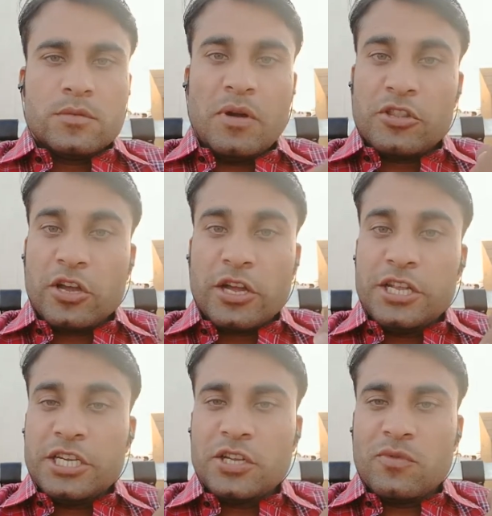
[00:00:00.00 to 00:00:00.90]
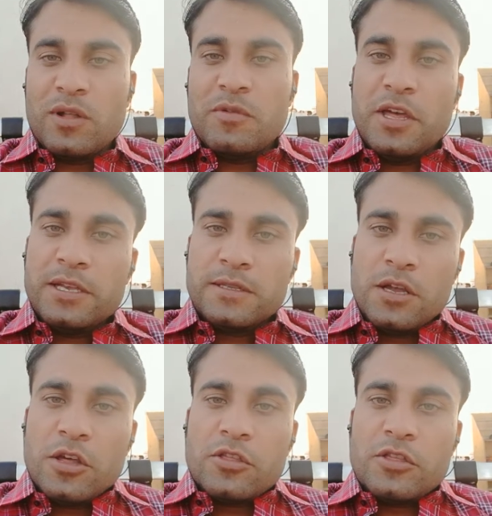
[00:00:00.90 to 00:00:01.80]
But the condition will be this,
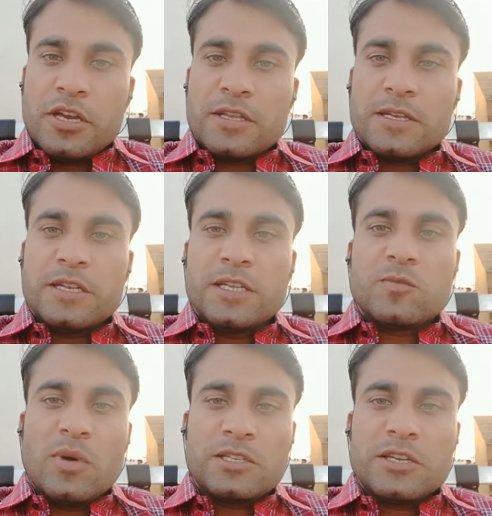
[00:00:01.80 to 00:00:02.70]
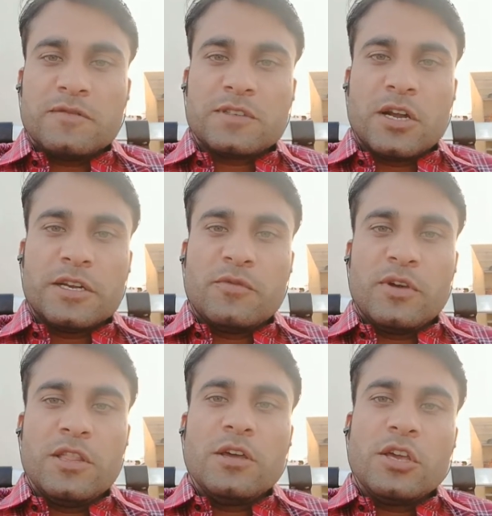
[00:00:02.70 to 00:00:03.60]
that the sentence must have started
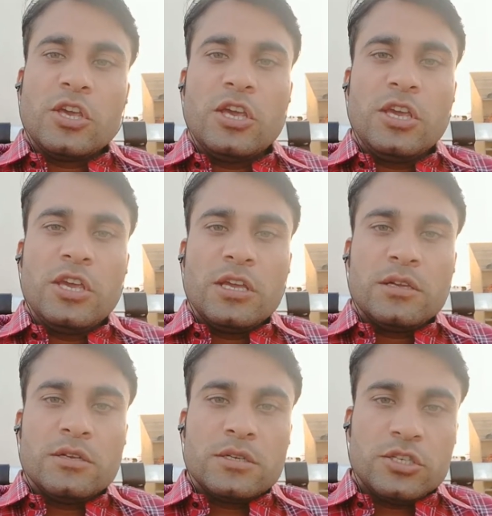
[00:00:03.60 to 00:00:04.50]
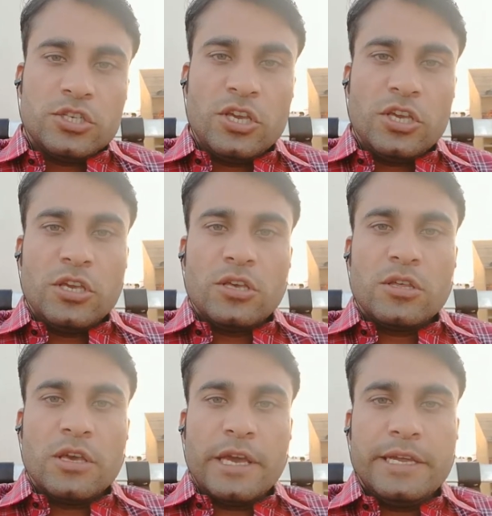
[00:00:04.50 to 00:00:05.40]
with he, she,
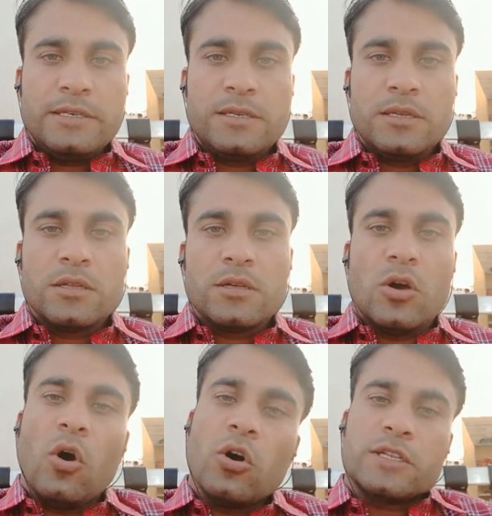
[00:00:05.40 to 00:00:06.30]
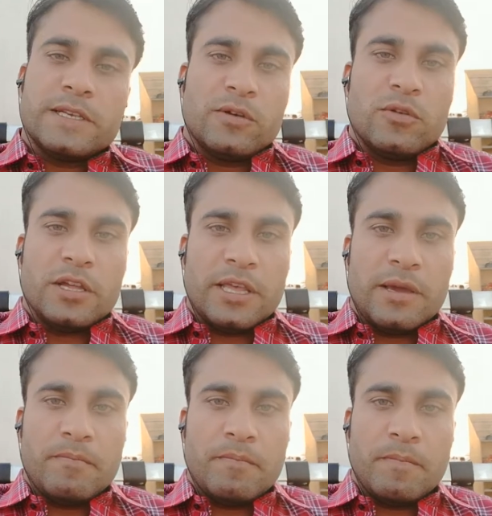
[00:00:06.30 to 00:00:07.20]
it, or singular
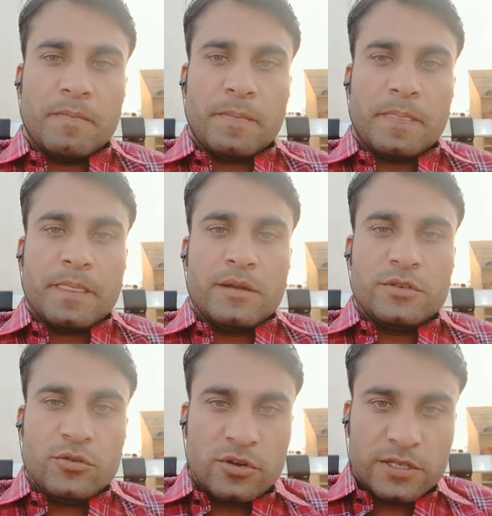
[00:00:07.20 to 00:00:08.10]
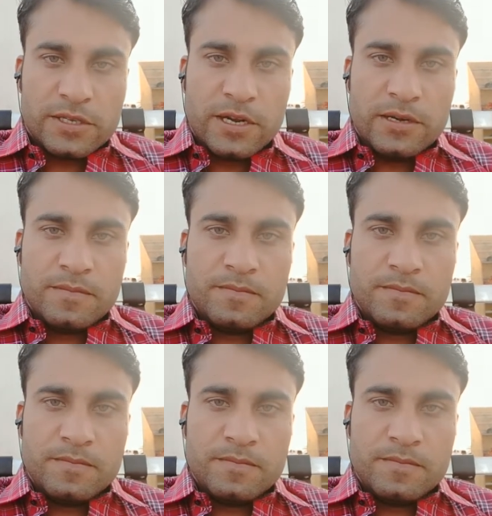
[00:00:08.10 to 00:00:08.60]
name. Do you understand?